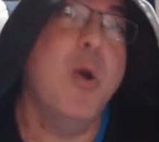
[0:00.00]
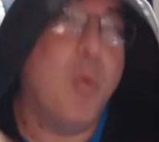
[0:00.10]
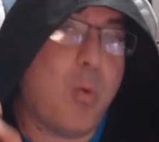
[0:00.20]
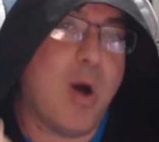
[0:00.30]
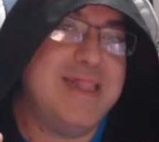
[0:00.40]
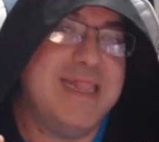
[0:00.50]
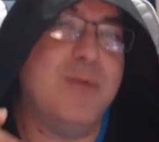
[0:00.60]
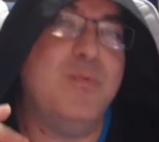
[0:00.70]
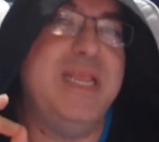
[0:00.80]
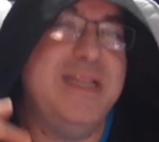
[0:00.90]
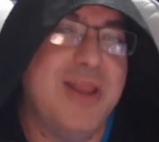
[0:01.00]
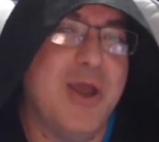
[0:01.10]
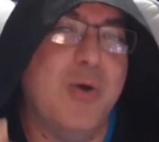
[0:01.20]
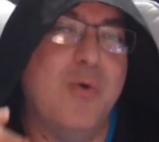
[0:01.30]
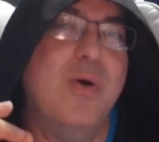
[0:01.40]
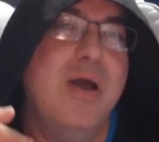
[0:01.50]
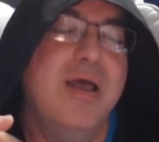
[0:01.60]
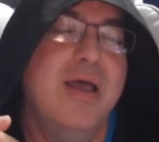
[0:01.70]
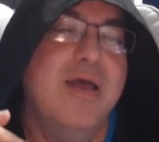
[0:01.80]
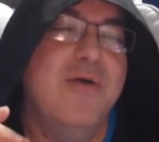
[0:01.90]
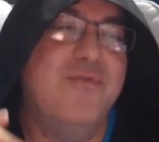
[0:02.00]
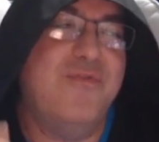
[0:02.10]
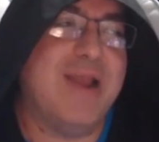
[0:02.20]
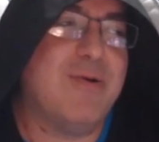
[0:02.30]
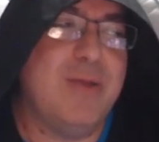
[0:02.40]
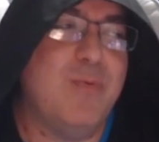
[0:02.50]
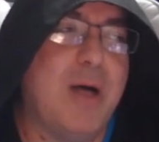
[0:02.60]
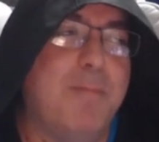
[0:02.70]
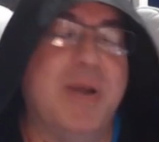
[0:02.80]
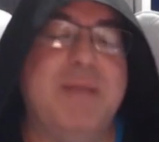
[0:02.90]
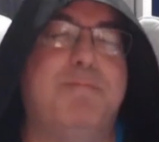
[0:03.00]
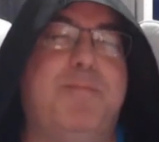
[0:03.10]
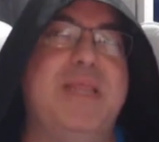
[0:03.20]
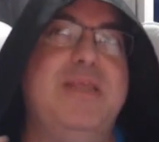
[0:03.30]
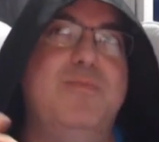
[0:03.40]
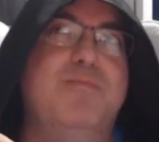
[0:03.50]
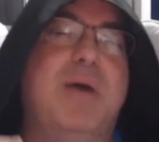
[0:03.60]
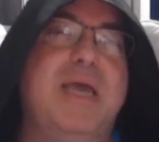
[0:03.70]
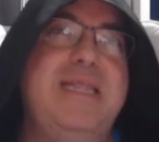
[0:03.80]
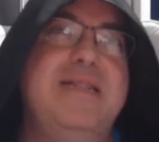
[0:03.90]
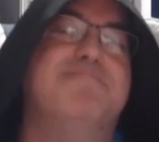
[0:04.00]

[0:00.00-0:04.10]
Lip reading: One that we know very well, but you might...